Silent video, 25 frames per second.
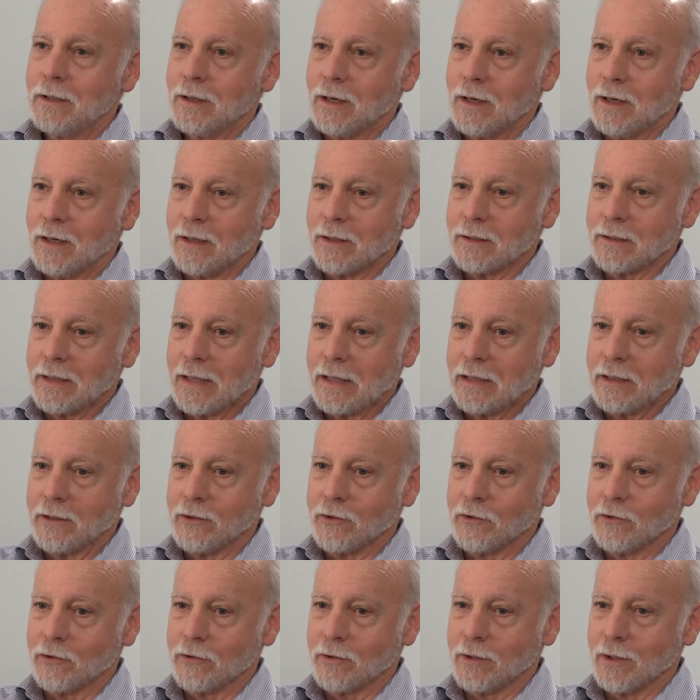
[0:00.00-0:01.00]
That
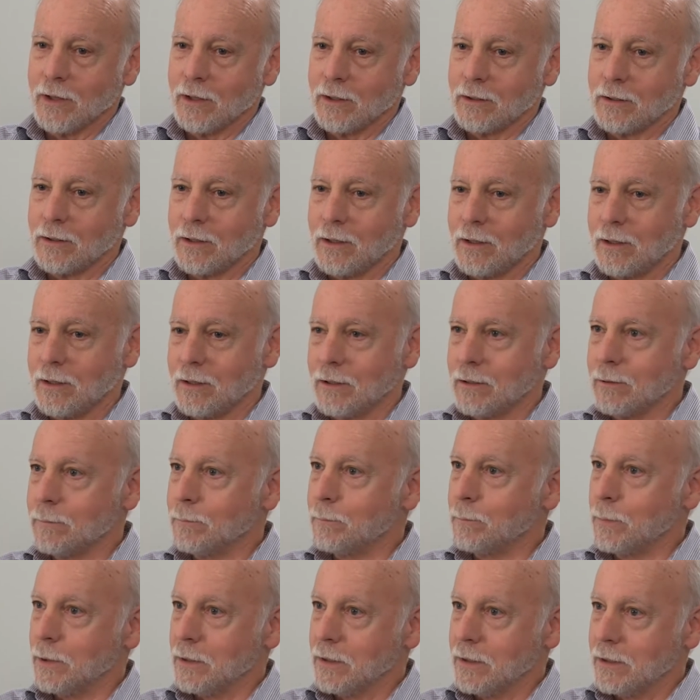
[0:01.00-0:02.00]
is, there are
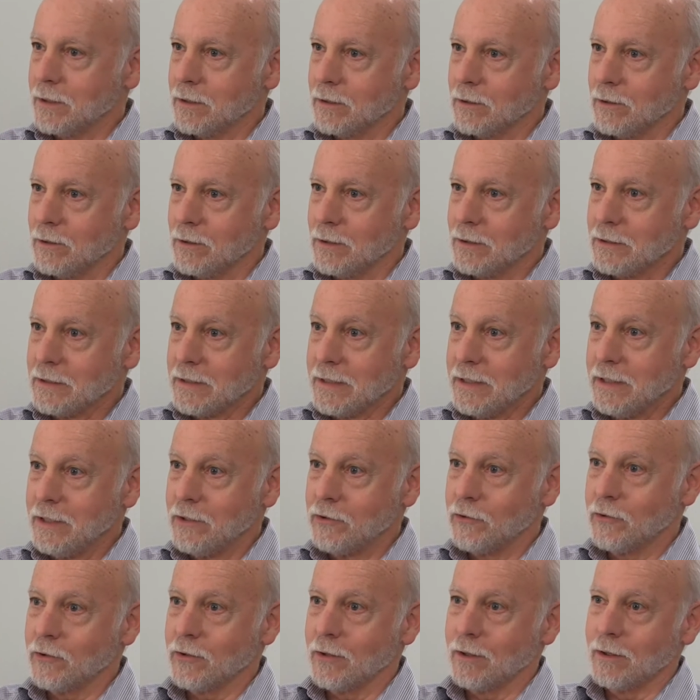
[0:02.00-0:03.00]
political
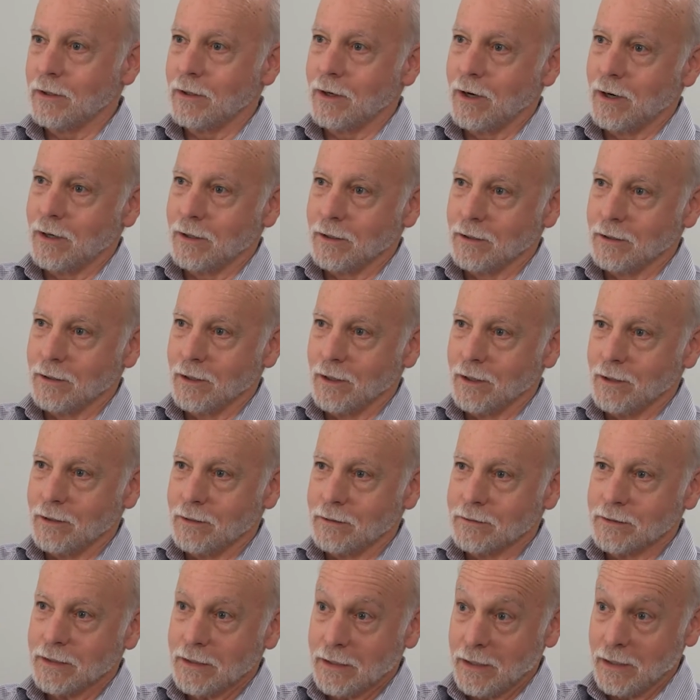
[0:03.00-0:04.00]
elites, there
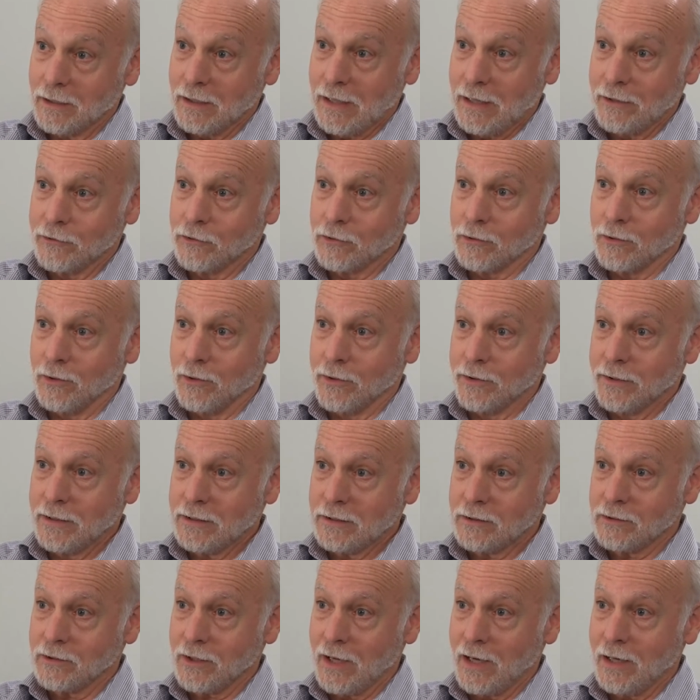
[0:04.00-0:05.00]
are ideological
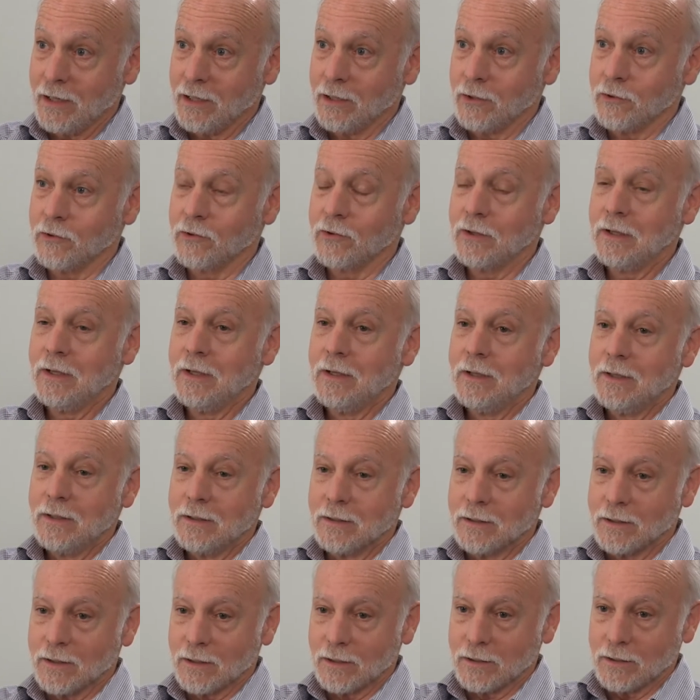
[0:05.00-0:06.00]
think tanks,
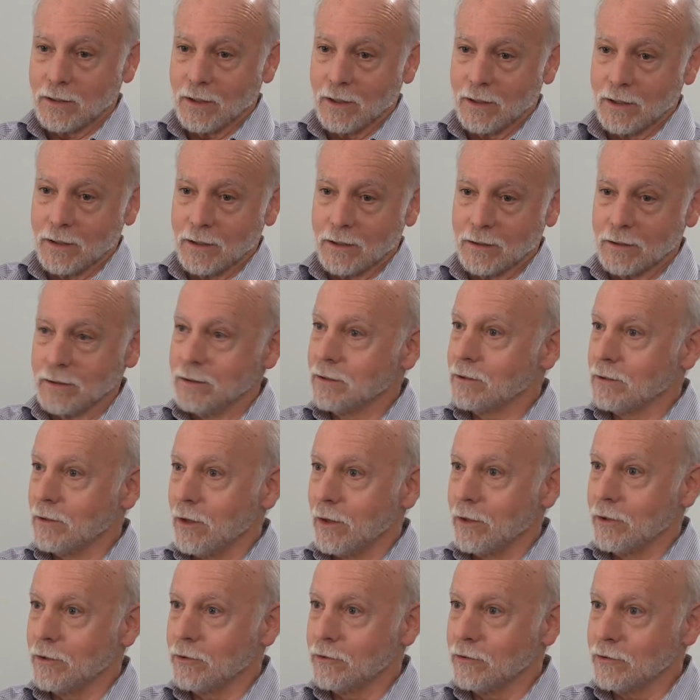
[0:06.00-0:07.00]
there are
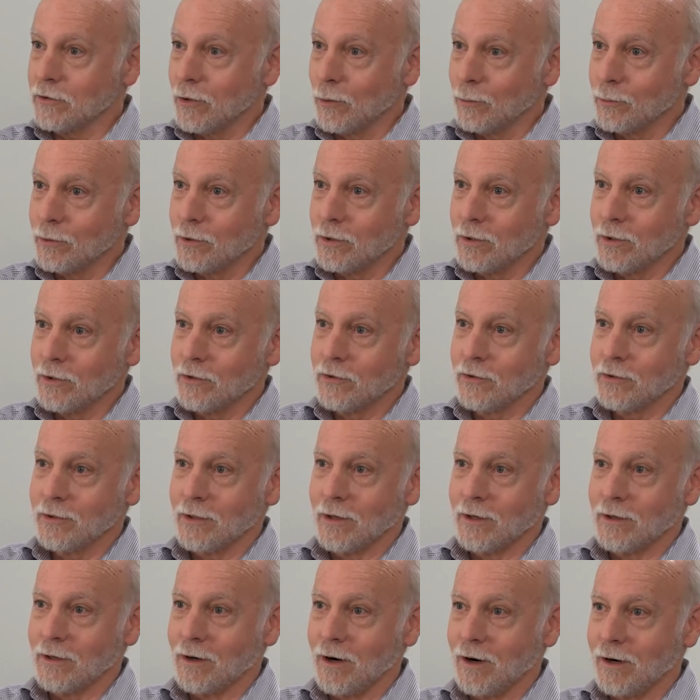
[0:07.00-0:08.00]
large donors,
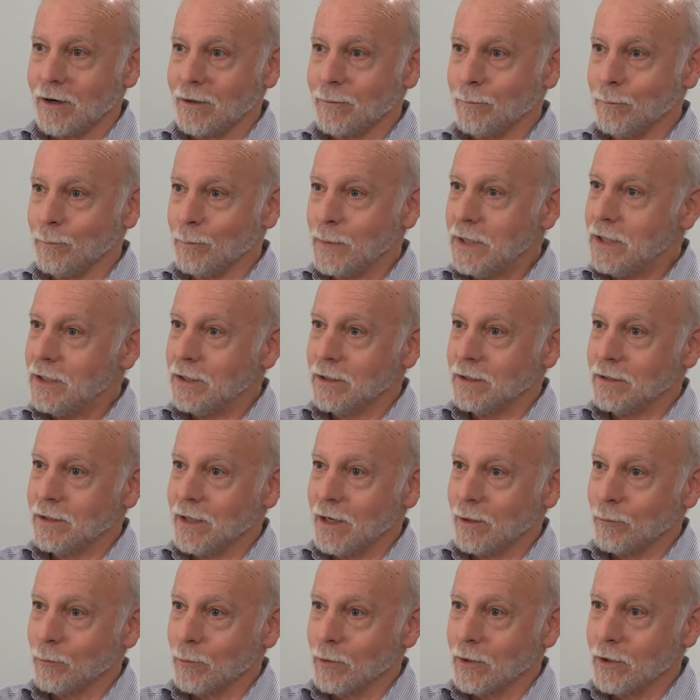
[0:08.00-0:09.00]
there are media
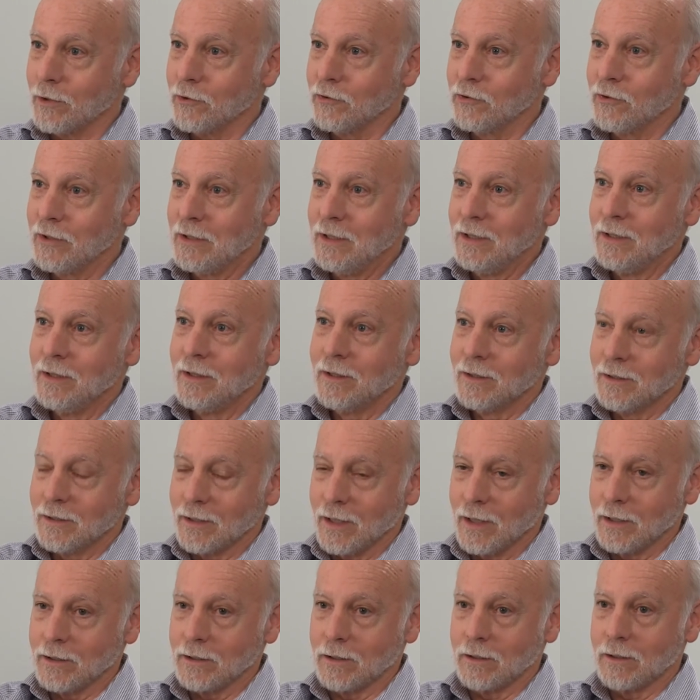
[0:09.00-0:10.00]
networks
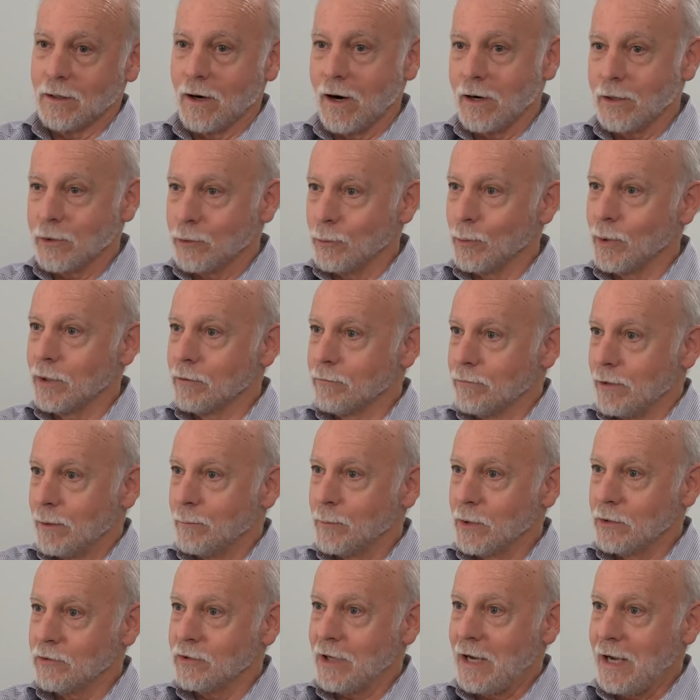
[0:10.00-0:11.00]
that are arguing
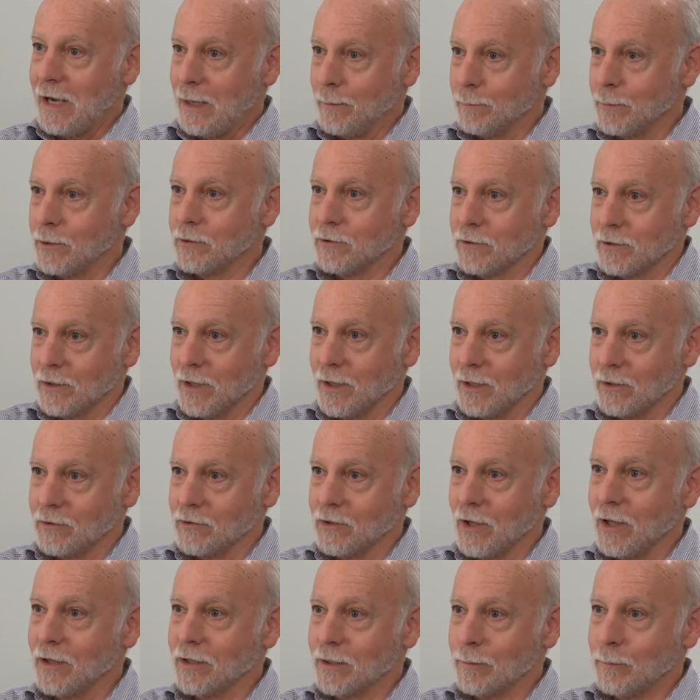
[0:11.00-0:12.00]
from the top and
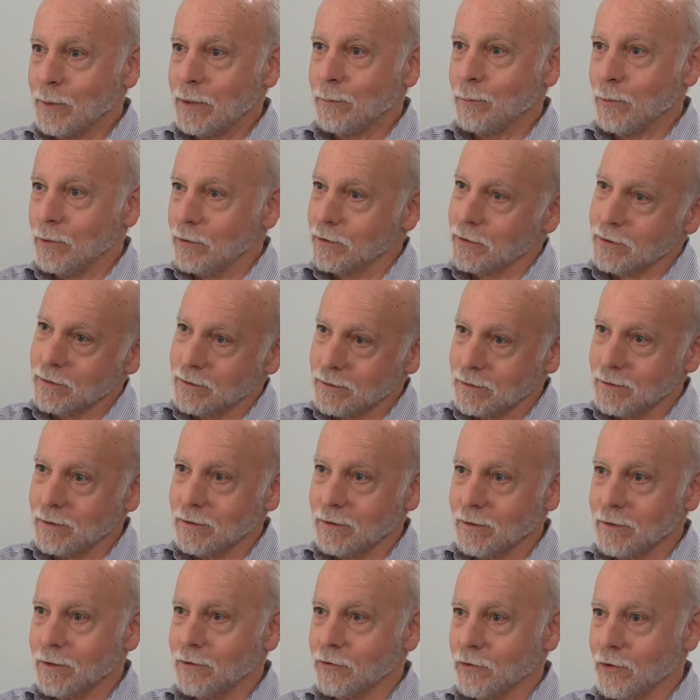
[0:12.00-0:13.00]
telling people that
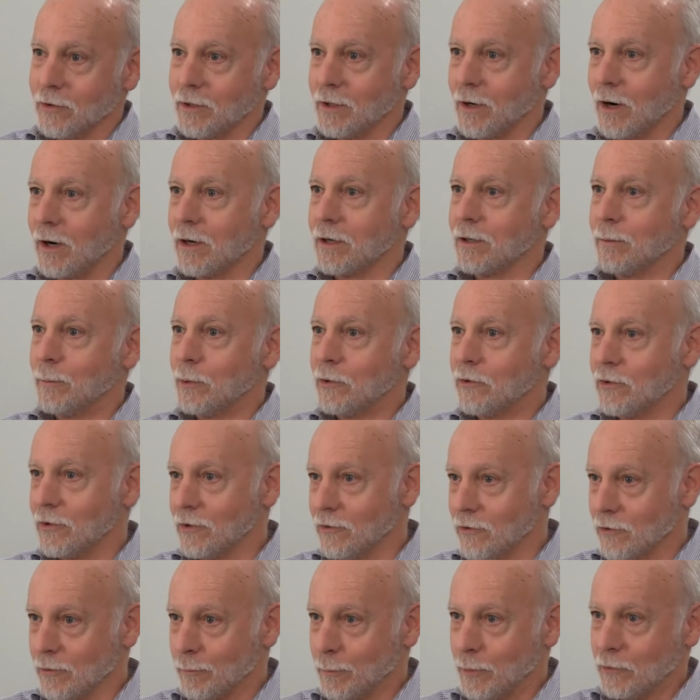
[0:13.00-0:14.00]
these are the arguments,
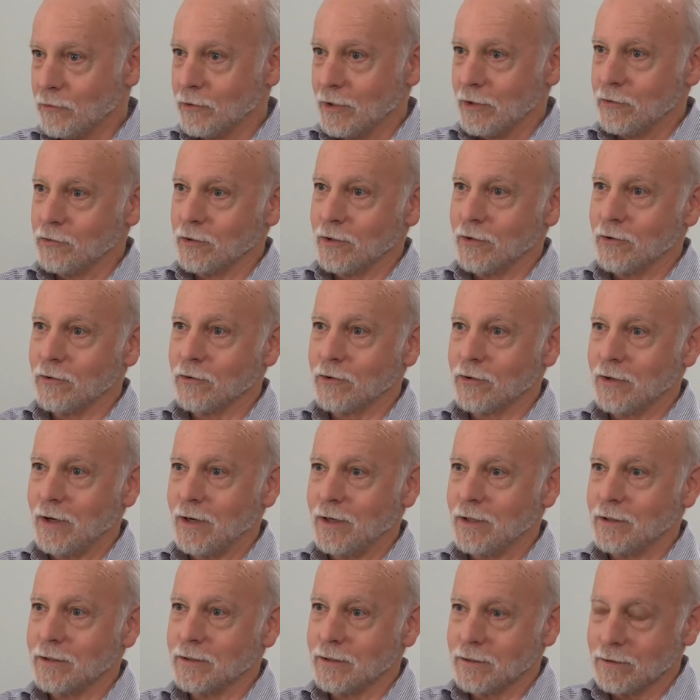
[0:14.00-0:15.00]
these are the positions,
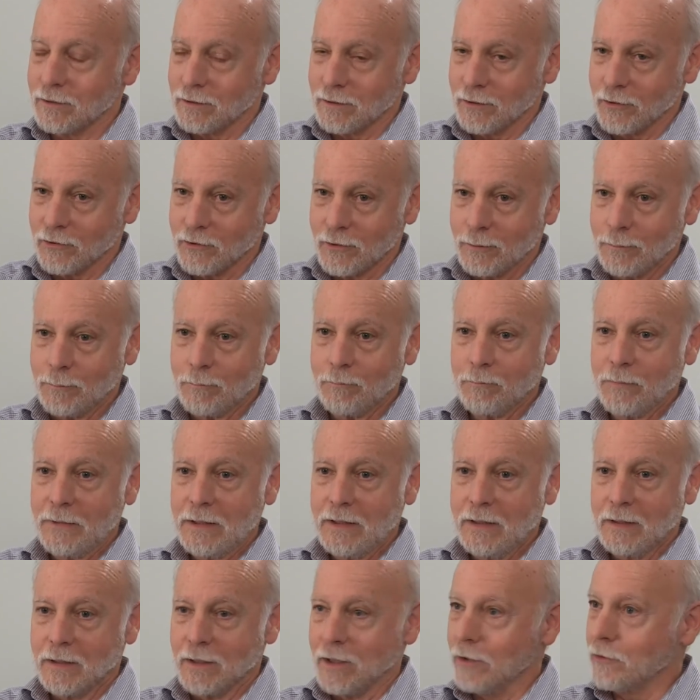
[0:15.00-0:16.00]
here are some
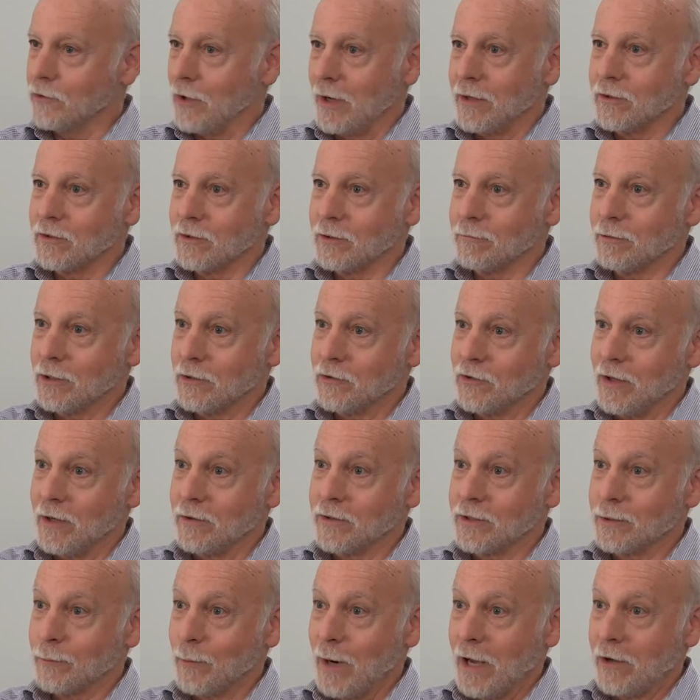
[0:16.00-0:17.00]
a scientific
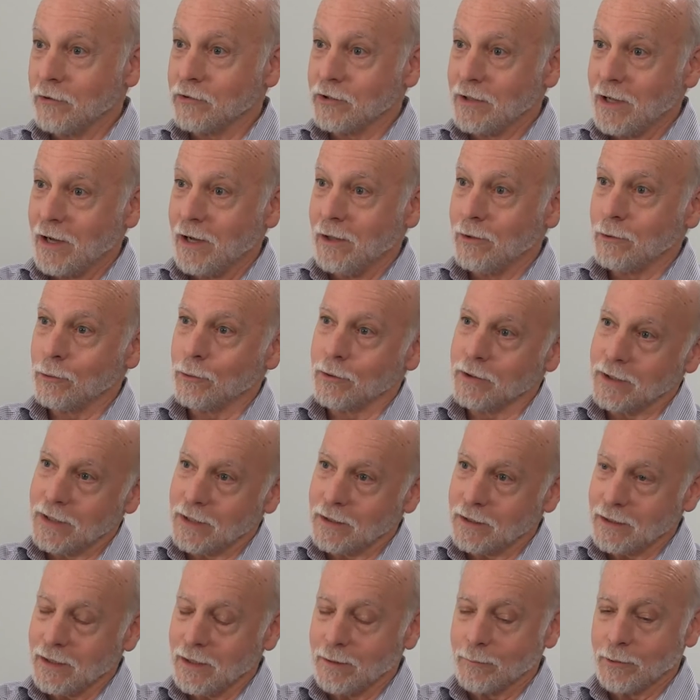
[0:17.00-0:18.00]
sounding rationale or an
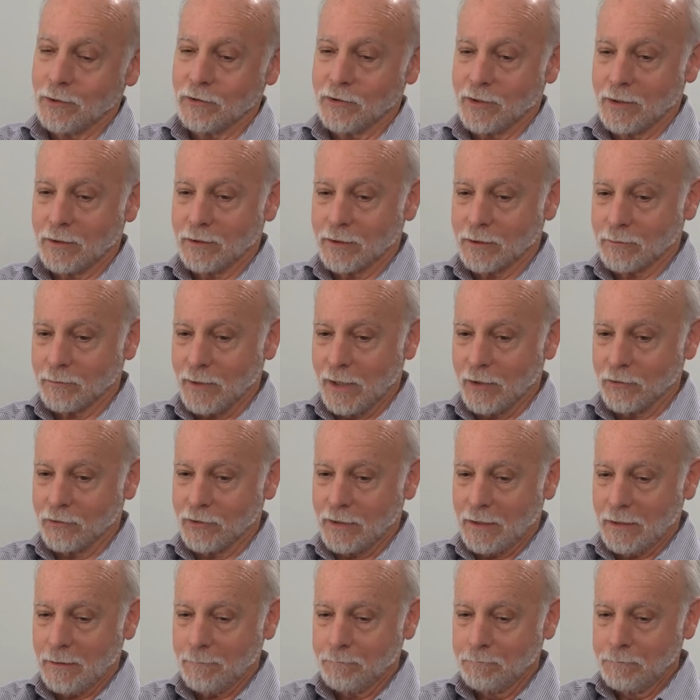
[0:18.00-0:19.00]
economic sounding
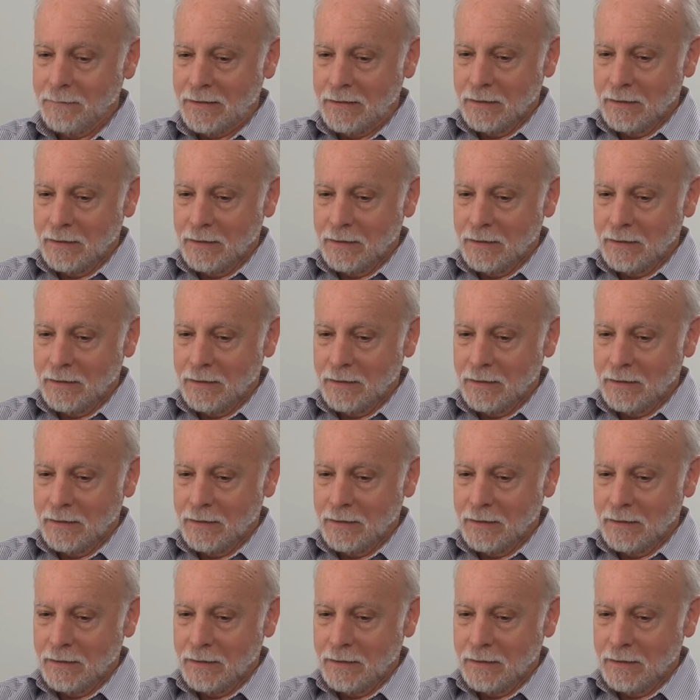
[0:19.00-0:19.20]
rationale.